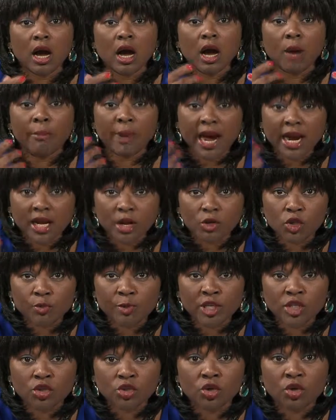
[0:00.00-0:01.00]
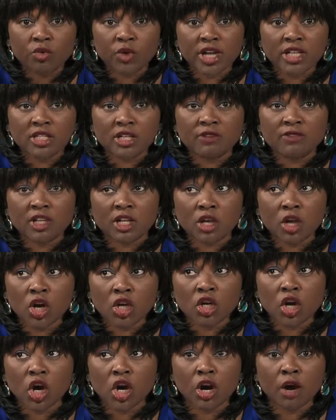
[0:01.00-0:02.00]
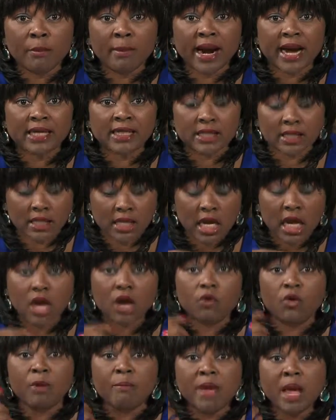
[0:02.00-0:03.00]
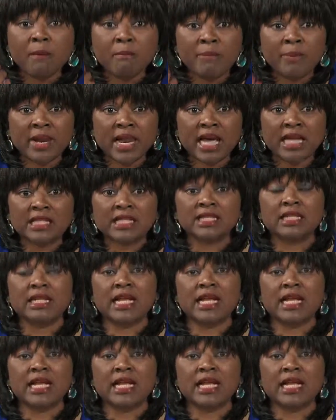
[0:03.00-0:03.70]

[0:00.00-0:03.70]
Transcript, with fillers: by the special grace of the Lord God Almighty, remain blessed.